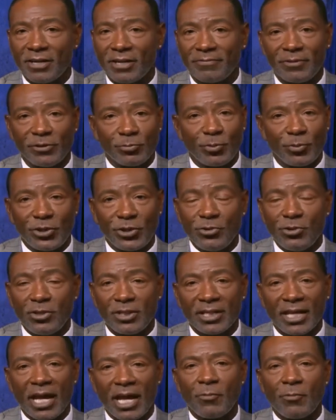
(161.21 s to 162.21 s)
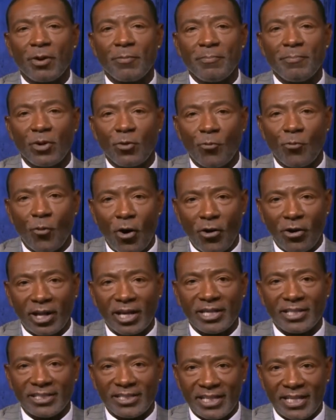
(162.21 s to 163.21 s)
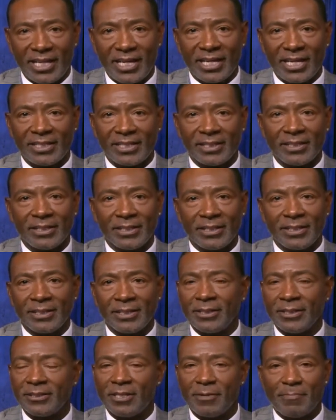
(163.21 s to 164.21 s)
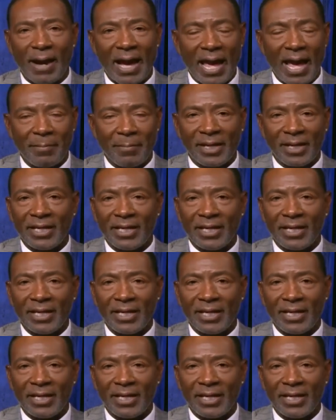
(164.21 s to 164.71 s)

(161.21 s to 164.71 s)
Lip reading: And when you look at what Milwaukee did to Miami,